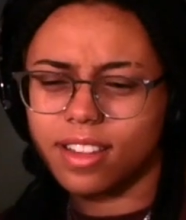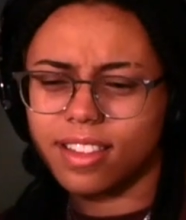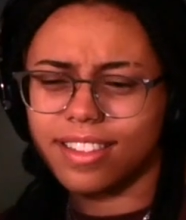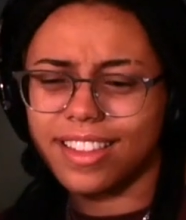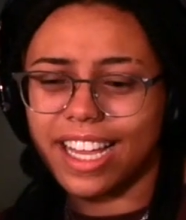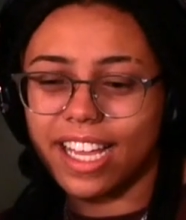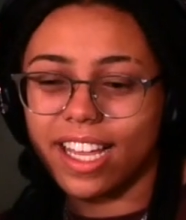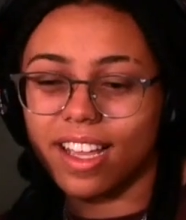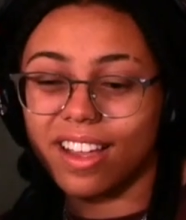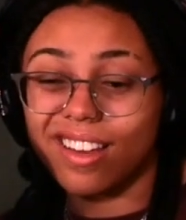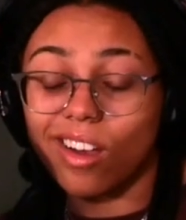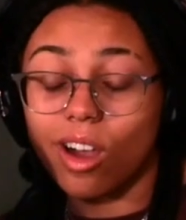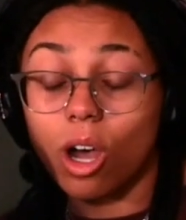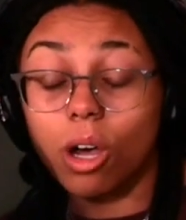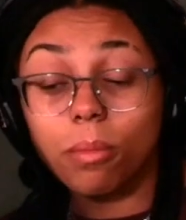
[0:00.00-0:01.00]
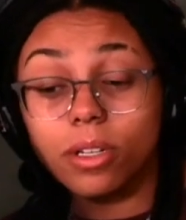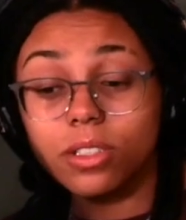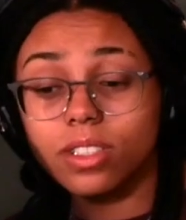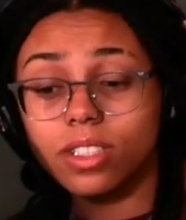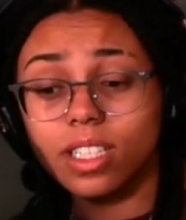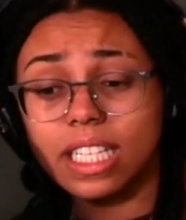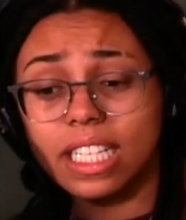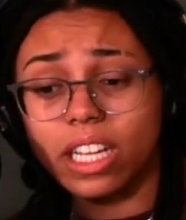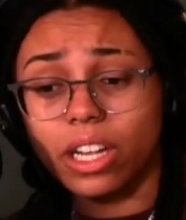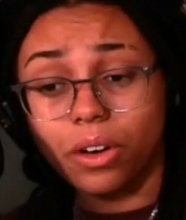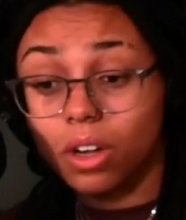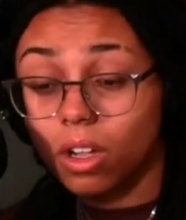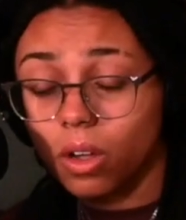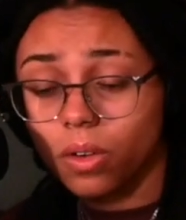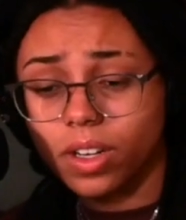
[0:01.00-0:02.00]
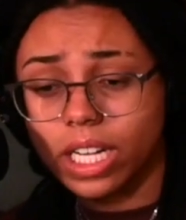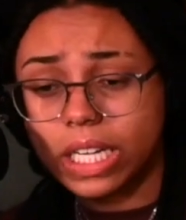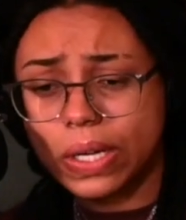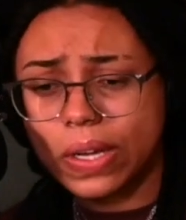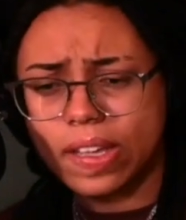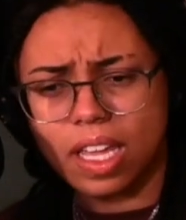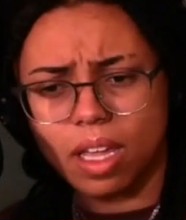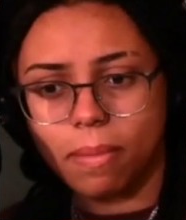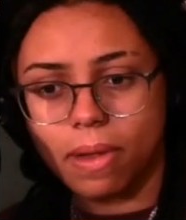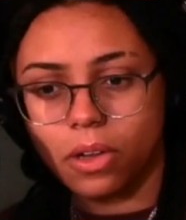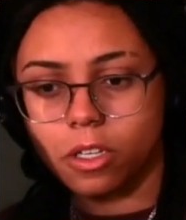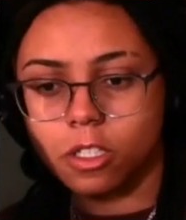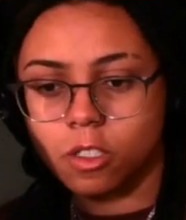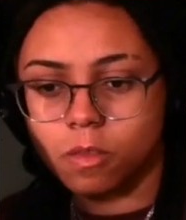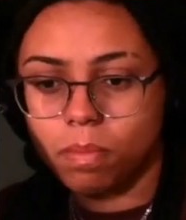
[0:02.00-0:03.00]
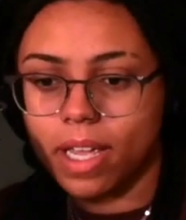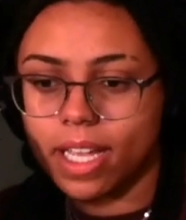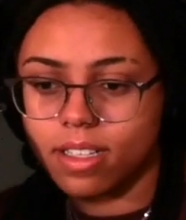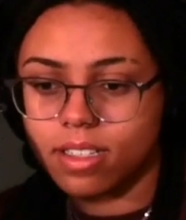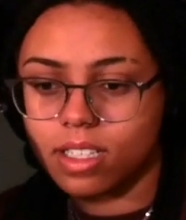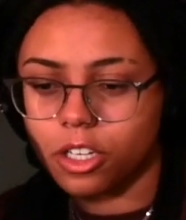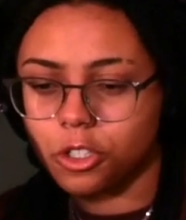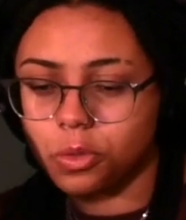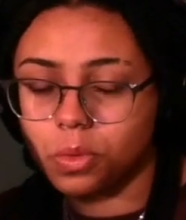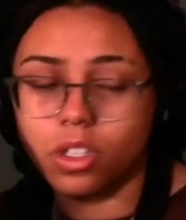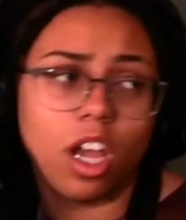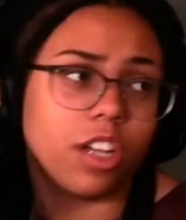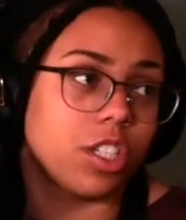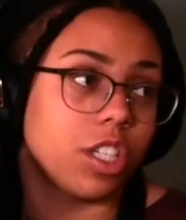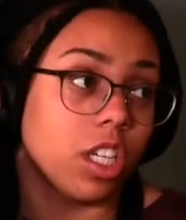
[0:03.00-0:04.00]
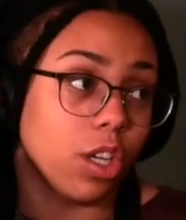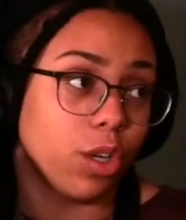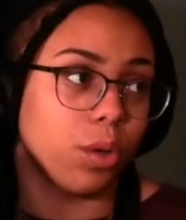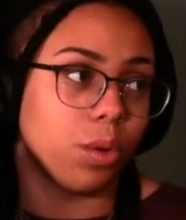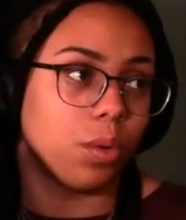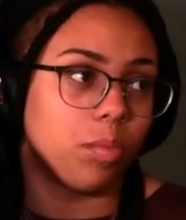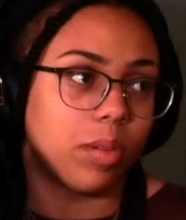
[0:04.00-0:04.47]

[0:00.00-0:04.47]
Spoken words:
like almost a year ago now, I came out as pansexual, not to you,